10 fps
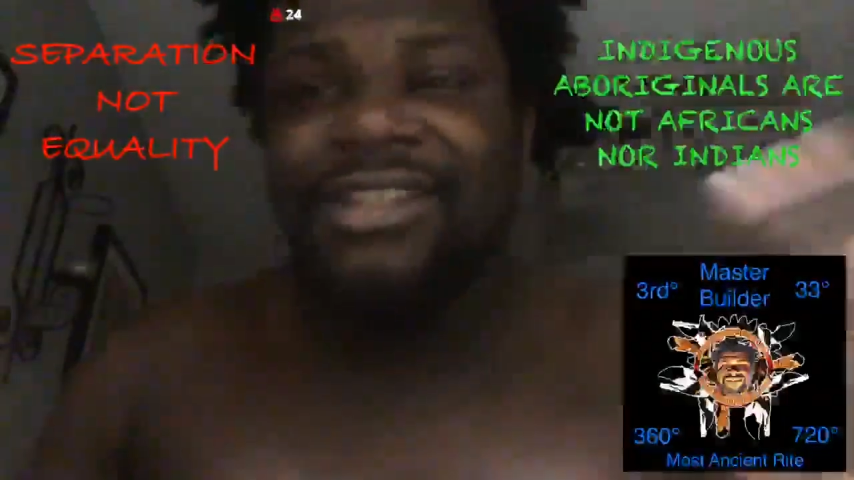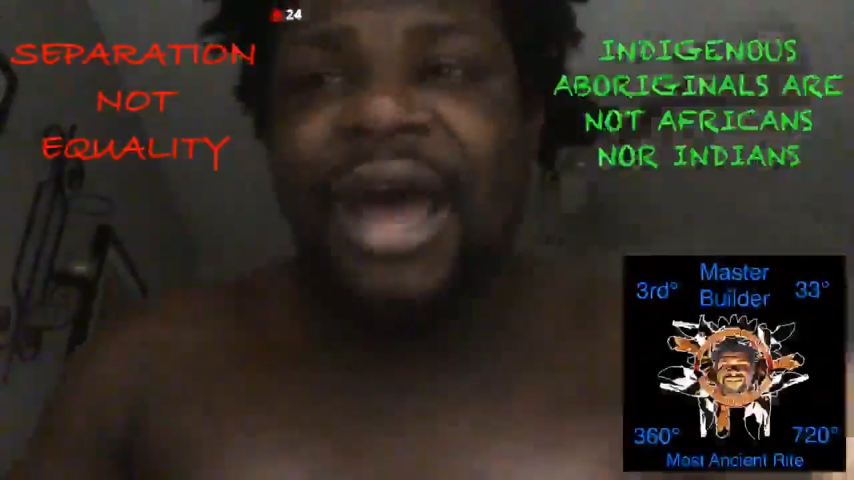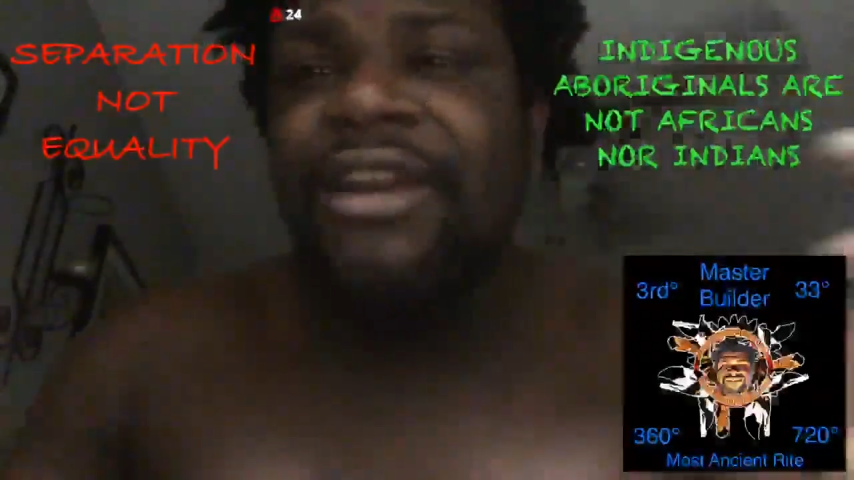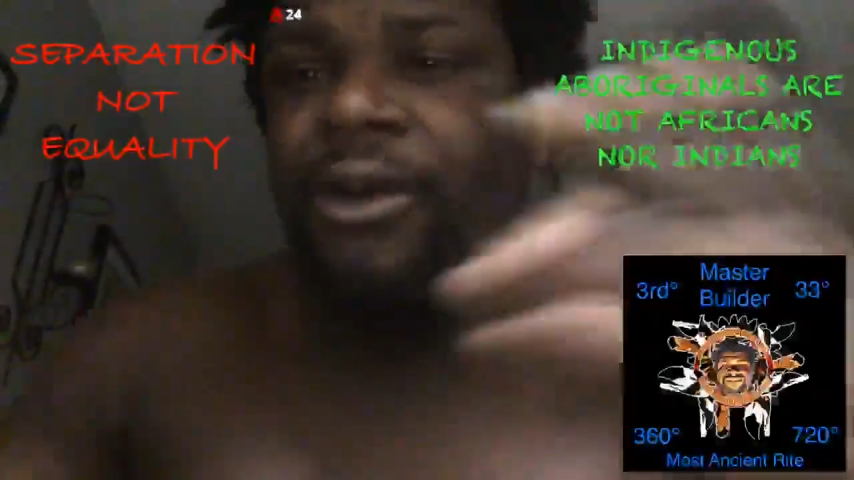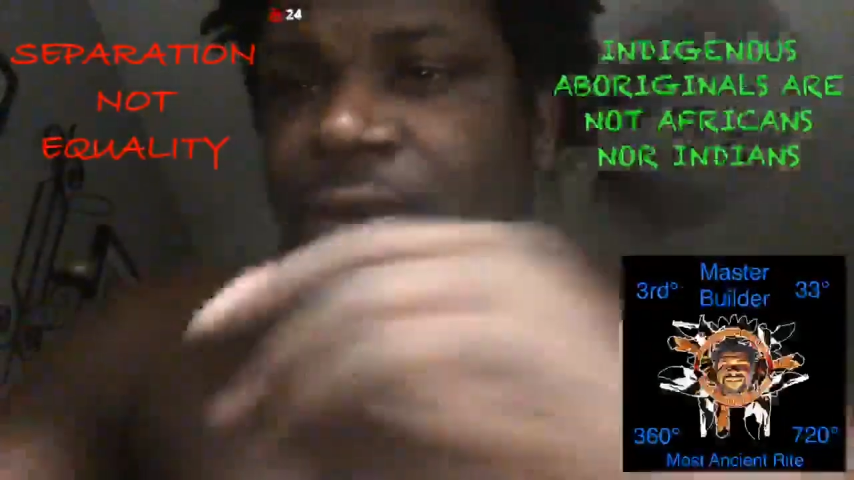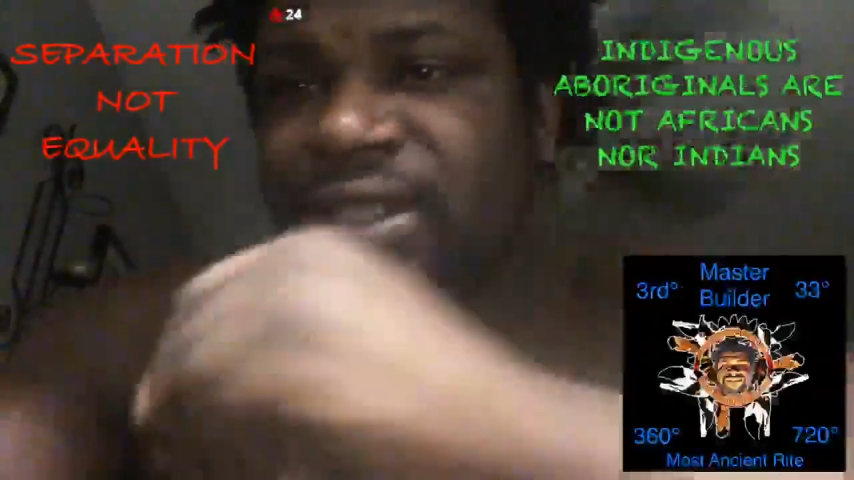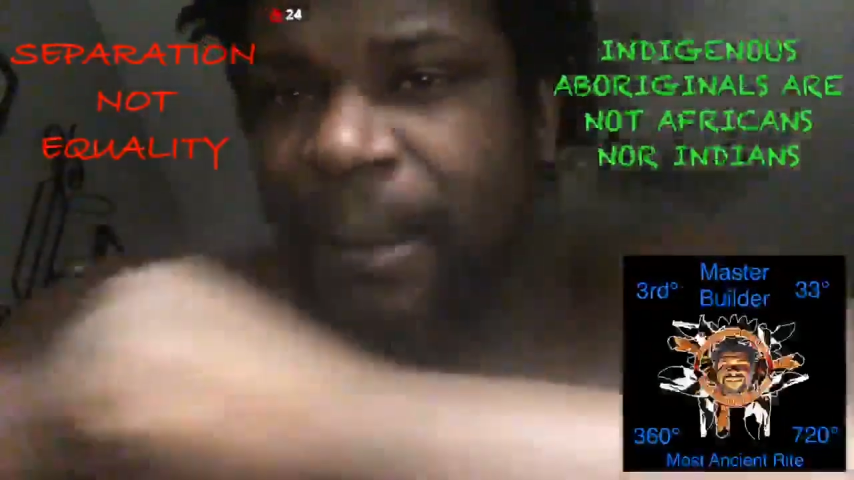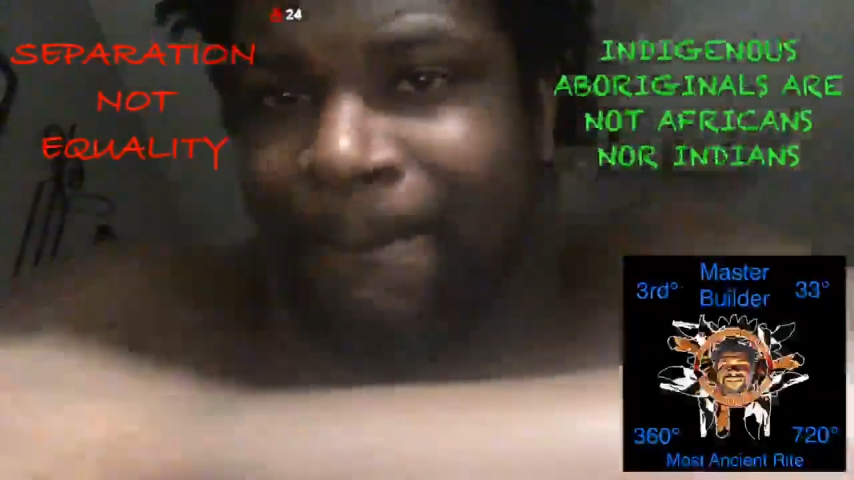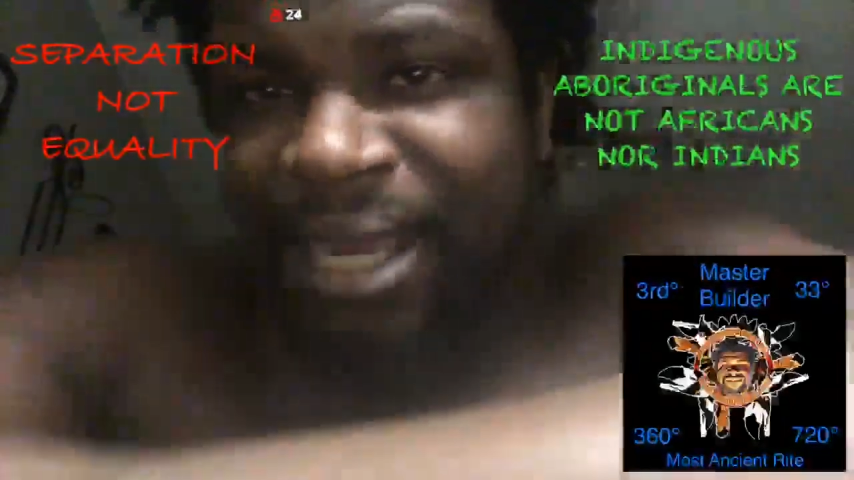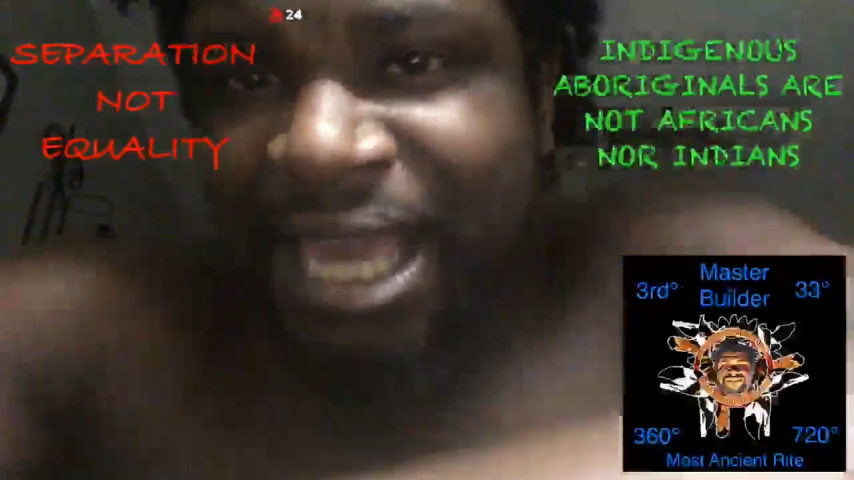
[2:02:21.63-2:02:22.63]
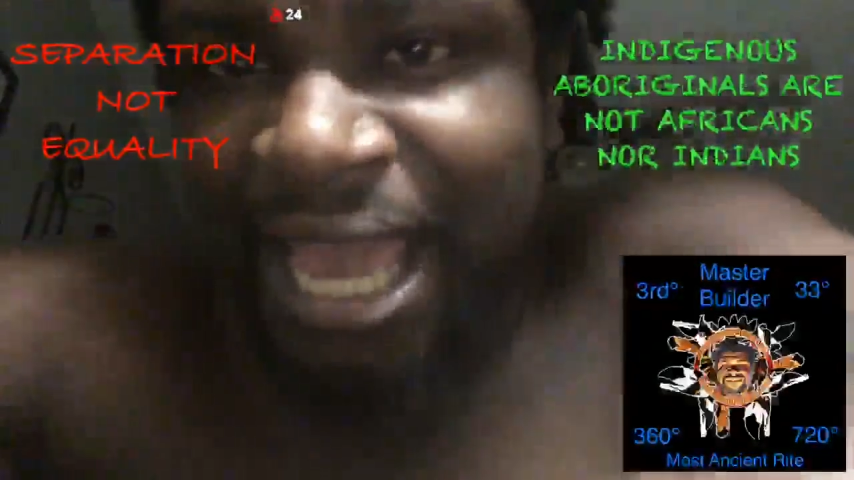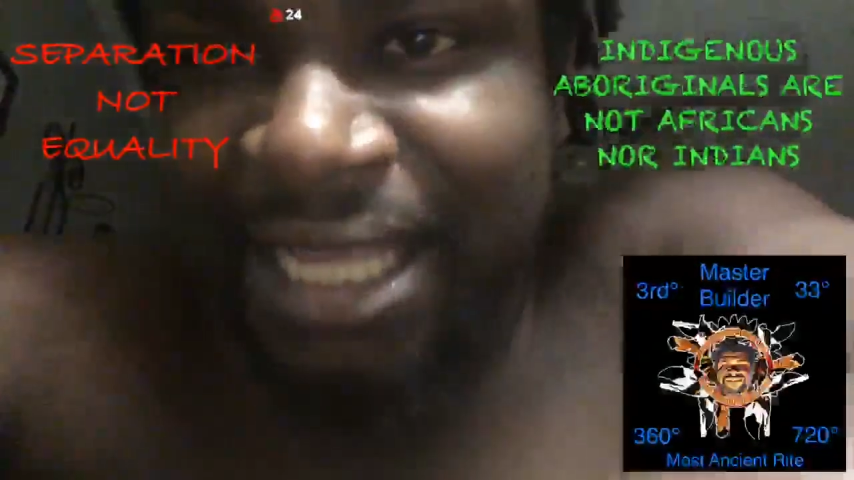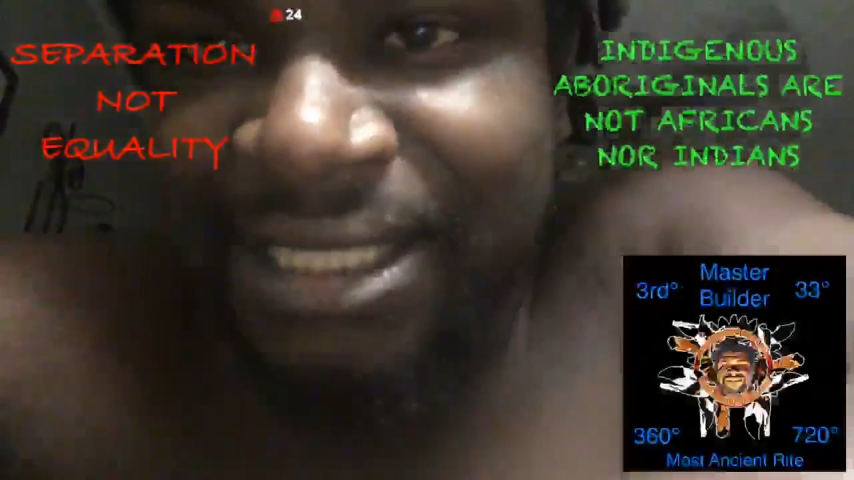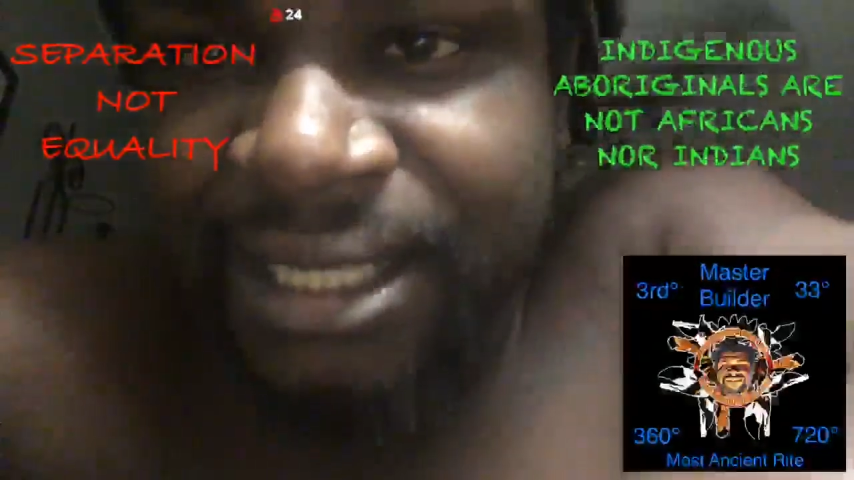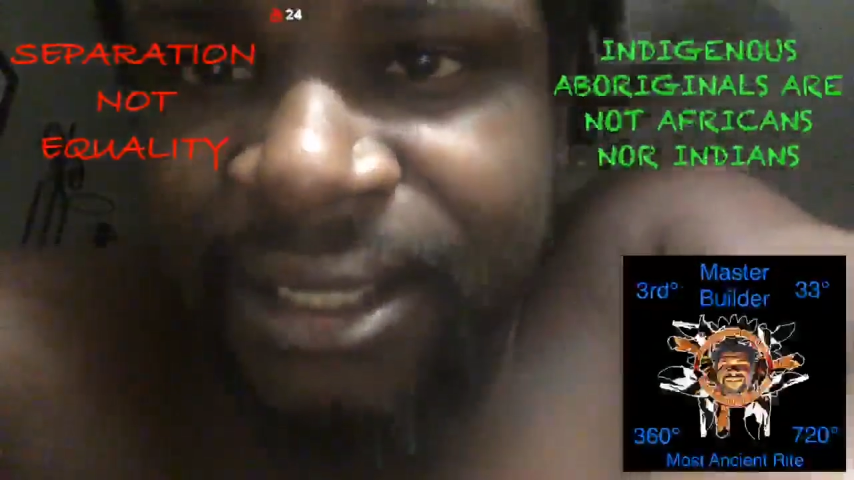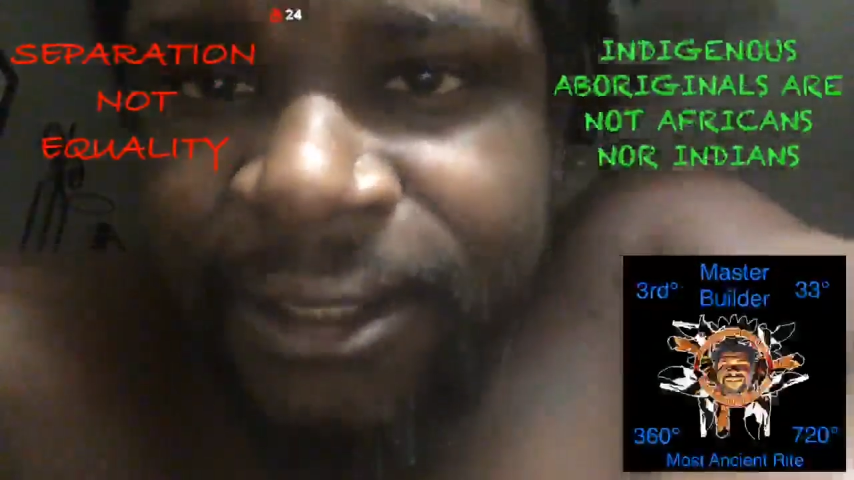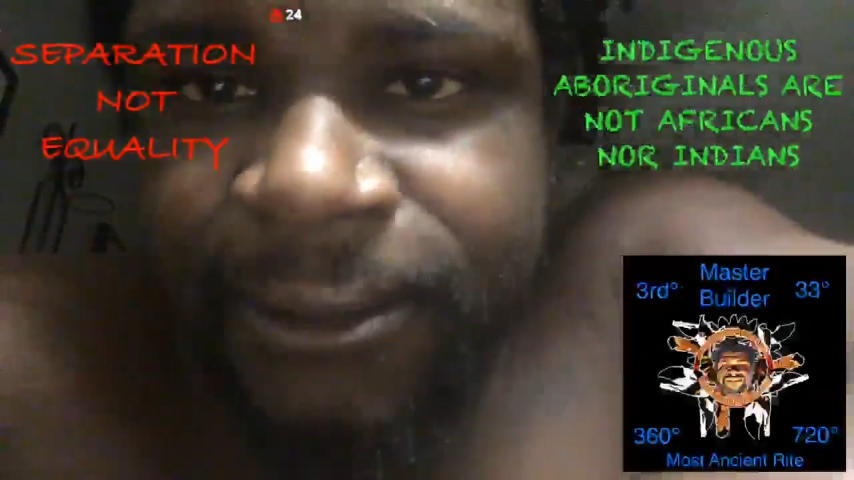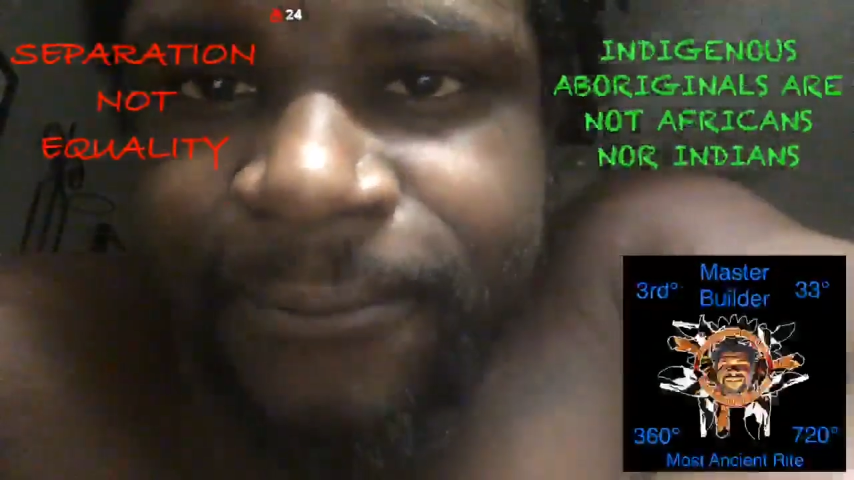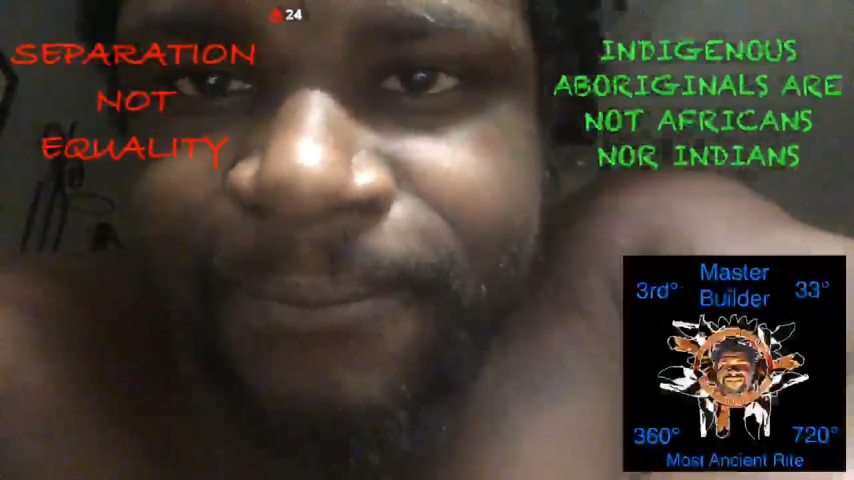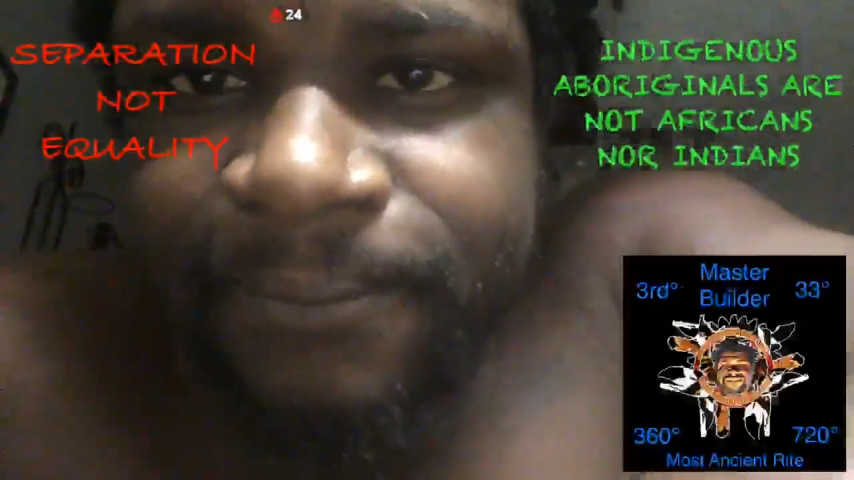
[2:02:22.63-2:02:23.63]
So I knew it was some BS. Give me some more.